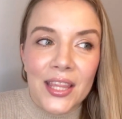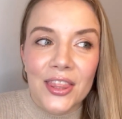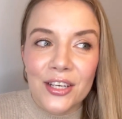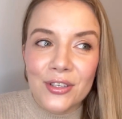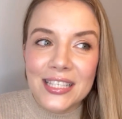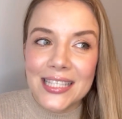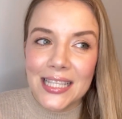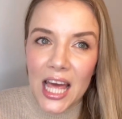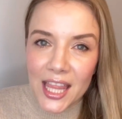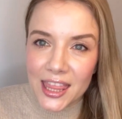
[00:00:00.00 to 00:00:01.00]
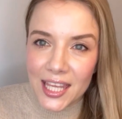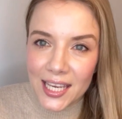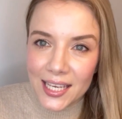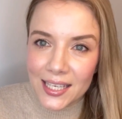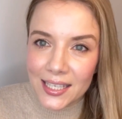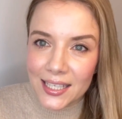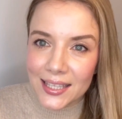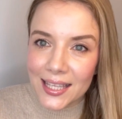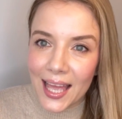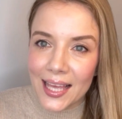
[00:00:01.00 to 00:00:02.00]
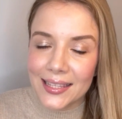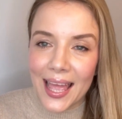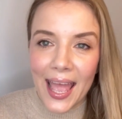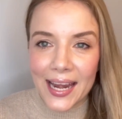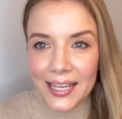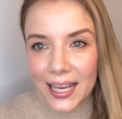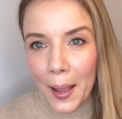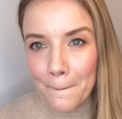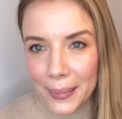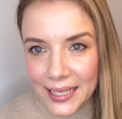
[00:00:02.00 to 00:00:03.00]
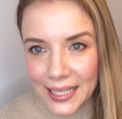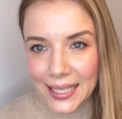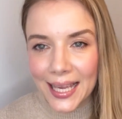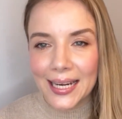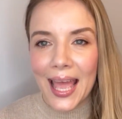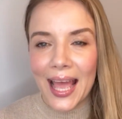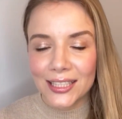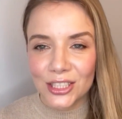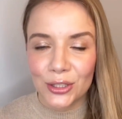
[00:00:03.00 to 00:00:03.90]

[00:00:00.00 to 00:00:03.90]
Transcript: There is nothing that any company can add